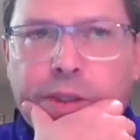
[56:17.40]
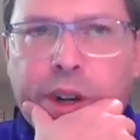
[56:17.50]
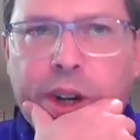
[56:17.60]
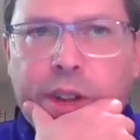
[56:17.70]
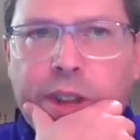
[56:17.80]
just
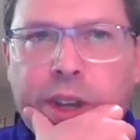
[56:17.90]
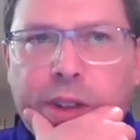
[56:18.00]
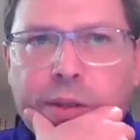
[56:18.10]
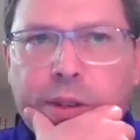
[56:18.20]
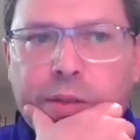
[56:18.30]
trying to
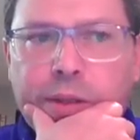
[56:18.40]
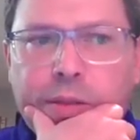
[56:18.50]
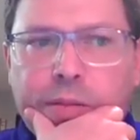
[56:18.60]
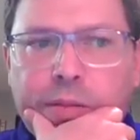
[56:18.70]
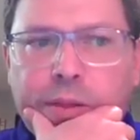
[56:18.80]
think
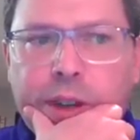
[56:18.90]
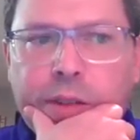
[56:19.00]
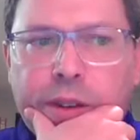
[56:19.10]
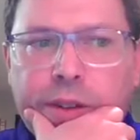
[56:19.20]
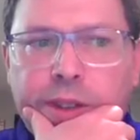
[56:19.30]
through
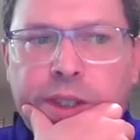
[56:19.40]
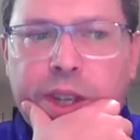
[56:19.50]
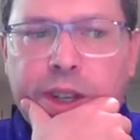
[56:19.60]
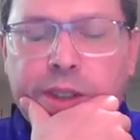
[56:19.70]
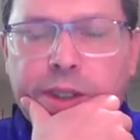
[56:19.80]
the
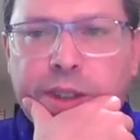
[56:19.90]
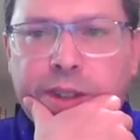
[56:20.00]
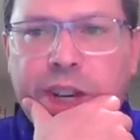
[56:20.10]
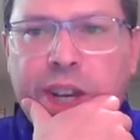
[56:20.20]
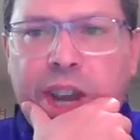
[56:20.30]
city could
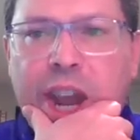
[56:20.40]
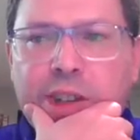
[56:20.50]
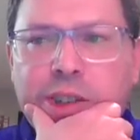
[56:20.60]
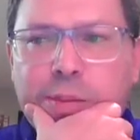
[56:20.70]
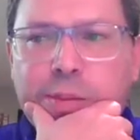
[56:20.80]
still take
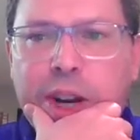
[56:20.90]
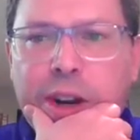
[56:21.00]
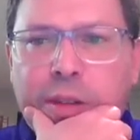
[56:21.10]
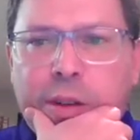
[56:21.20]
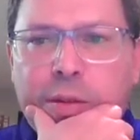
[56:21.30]
action, but
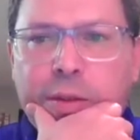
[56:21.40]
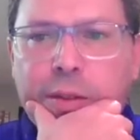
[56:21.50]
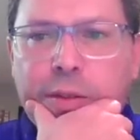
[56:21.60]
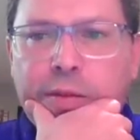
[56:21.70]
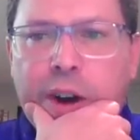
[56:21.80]
I don't know if
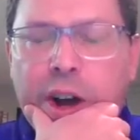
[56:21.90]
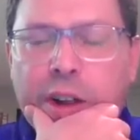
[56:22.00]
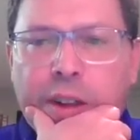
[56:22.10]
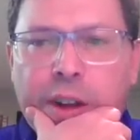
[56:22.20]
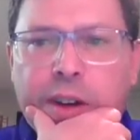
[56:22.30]
it would
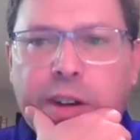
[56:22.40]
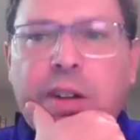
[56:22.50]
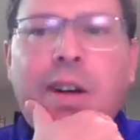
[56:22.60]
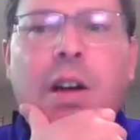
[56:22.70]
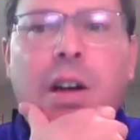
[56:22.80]
fall
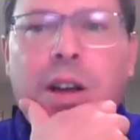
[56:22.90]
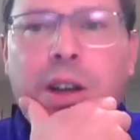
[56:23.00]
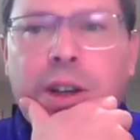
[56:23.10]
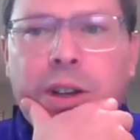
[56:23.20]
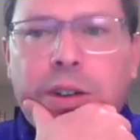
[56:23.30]
under
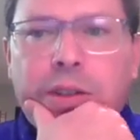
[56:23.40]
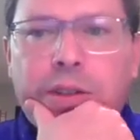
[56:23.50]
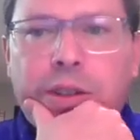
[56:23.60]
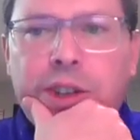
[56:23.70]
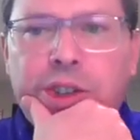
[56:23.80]

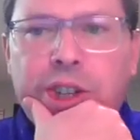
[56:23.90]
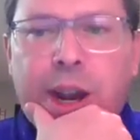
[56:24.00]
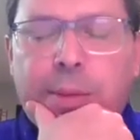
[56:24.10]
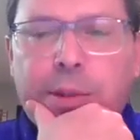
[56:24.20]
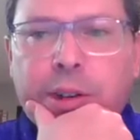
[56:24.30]
this
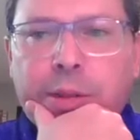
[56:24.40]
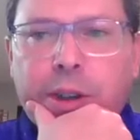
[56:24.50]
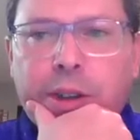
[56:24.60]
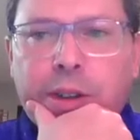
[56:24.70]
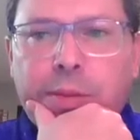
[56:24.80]
chapter,
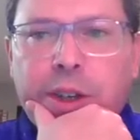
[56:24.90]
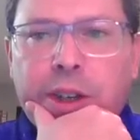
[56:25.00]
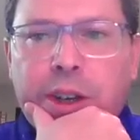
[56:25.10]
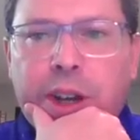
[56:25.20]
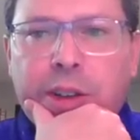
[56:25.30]
whether it
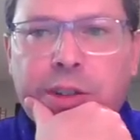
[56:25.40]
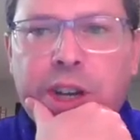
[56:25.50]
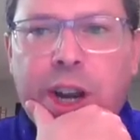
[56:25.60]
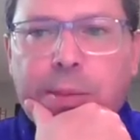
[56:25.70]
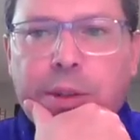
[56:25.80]
be in another
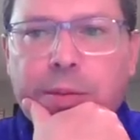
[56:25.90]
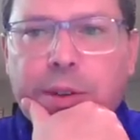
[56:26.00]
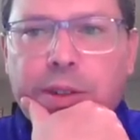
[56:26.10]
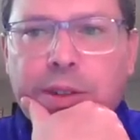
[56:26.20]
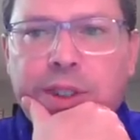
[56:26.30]
chapter
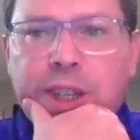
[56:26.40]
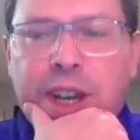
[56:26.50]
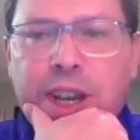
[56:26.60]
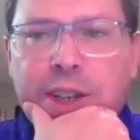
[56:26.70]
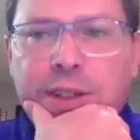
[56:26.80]
where the
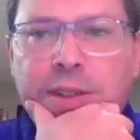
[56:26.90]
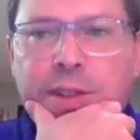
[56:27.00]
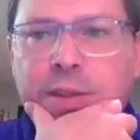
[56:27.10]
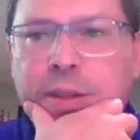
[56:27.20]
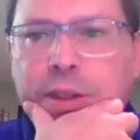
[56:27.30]
city
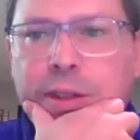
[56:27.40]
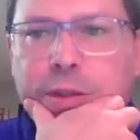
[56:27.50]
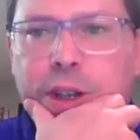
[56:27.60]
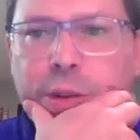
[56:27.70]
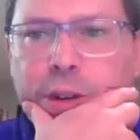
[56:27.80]
has
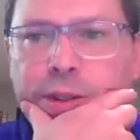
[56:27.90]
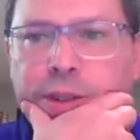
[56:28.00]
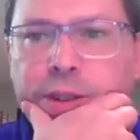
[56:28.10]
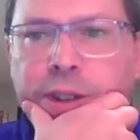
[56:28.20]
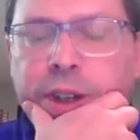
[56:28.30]

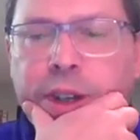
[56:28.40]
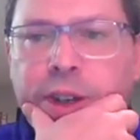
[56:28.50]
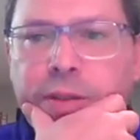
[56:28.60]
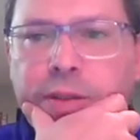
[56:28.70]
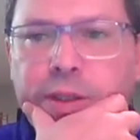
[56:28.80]
recourse
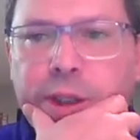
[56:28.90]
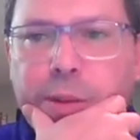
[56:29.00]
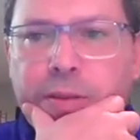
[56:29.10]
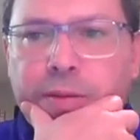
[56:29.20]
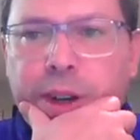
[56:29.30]
for
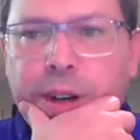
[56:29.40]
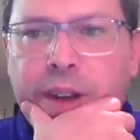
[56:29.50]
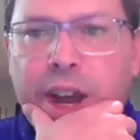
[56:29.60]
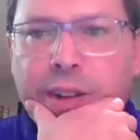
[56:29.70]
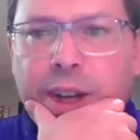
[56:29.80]
someone,
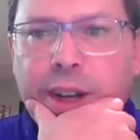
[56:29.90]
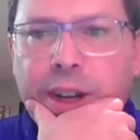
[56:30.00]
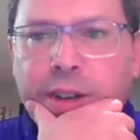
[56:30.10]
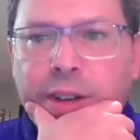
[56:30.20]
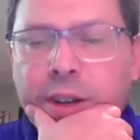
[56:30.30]

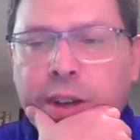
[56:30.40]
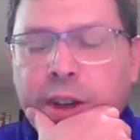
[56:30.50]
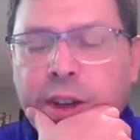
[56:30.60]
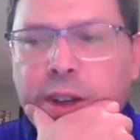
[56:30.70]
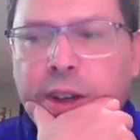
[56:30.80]
violating,
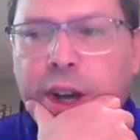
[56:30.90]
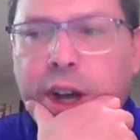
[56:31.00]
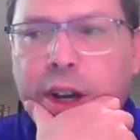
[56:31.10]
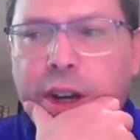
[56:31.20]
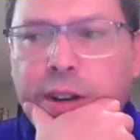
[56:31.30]

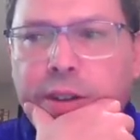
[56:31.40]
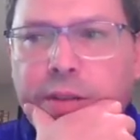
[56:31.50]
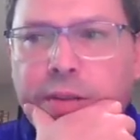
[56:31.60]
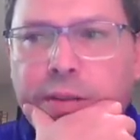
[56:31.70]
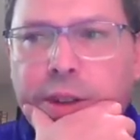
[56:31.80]

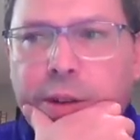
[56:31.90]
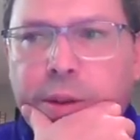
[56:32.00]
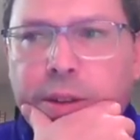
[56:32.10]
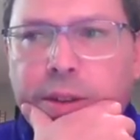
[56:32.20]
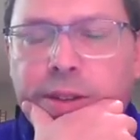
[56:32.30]

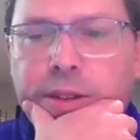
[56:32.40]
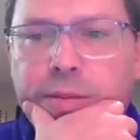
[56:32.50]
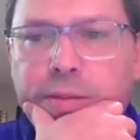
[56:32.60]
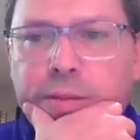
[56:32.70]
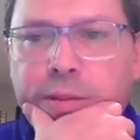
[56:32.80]
whether
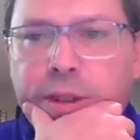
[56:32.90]
it's